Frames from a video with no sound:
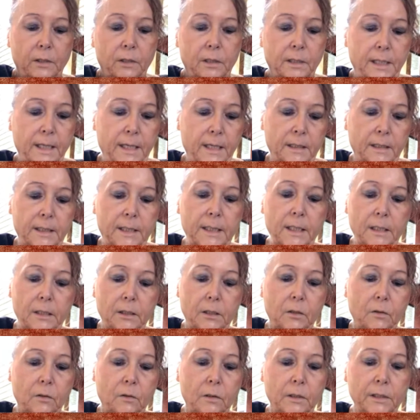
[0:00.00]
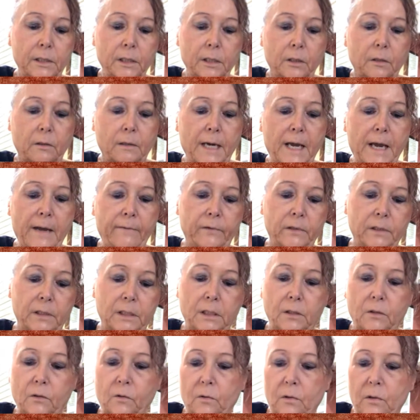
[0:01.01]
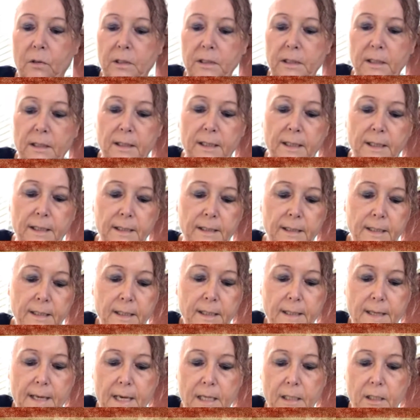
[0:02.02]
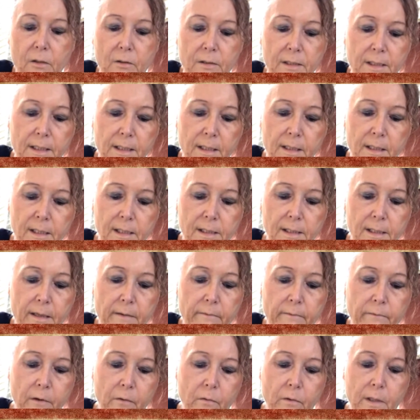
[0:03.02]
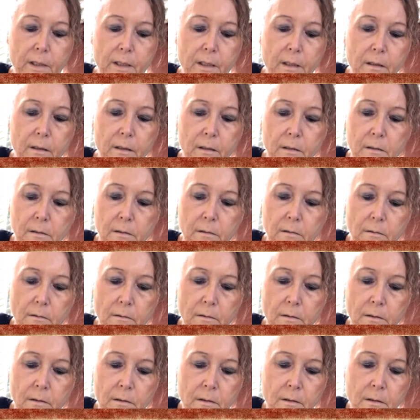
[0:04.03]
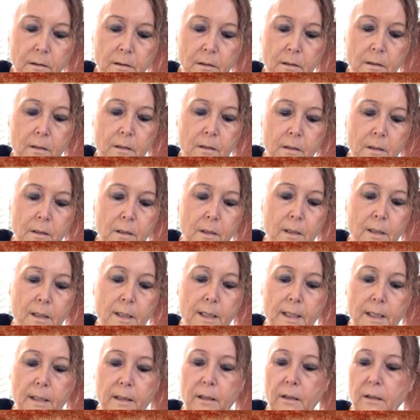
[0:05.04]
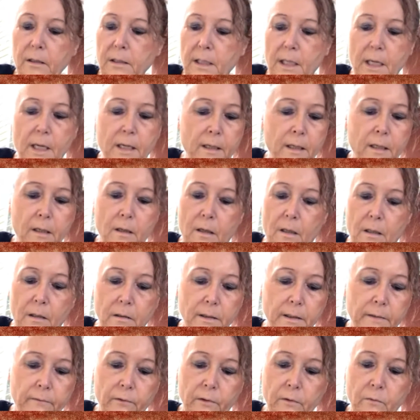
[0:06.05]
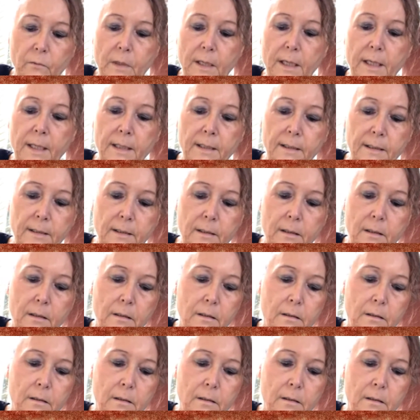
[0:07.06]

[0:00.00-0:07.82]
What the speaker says: into the antique stores, the craft stores, and things like that, you see these everywhere. And they're done in all different ways.